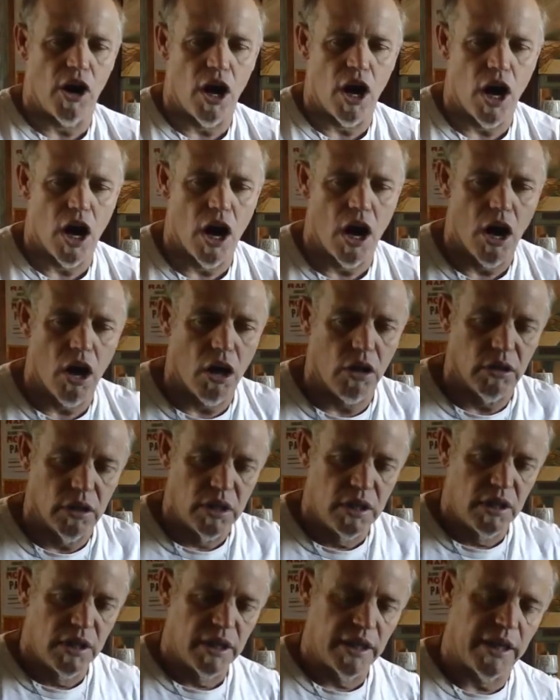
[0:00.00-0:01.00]
all
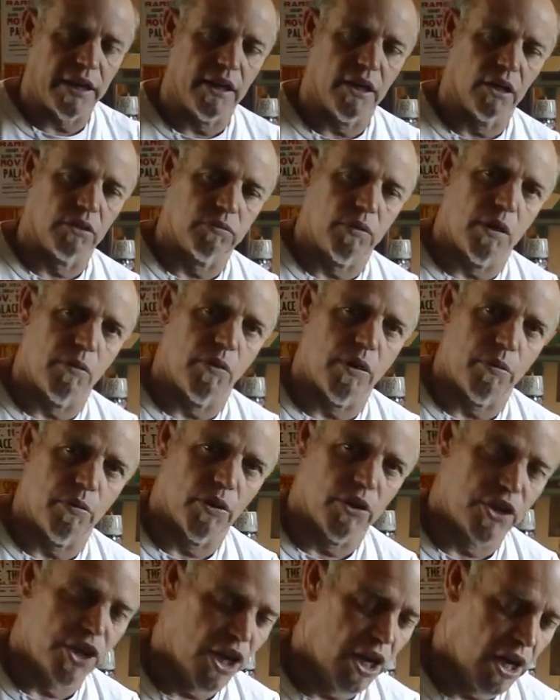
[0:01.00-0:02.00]
killed when we
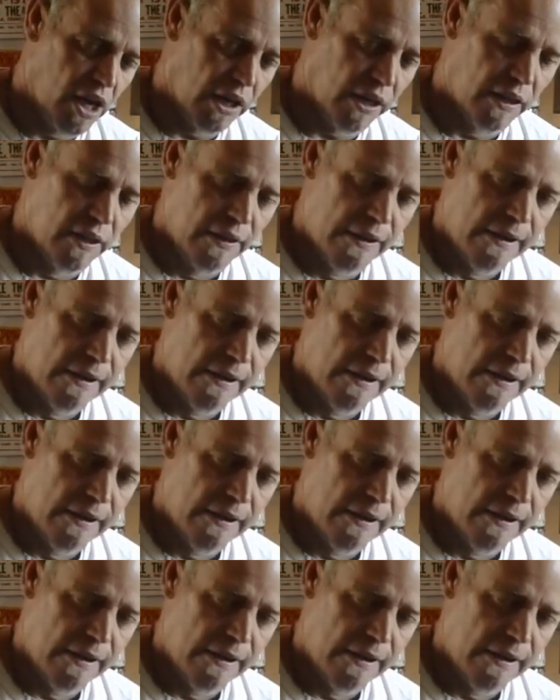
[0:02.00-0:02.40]
were young.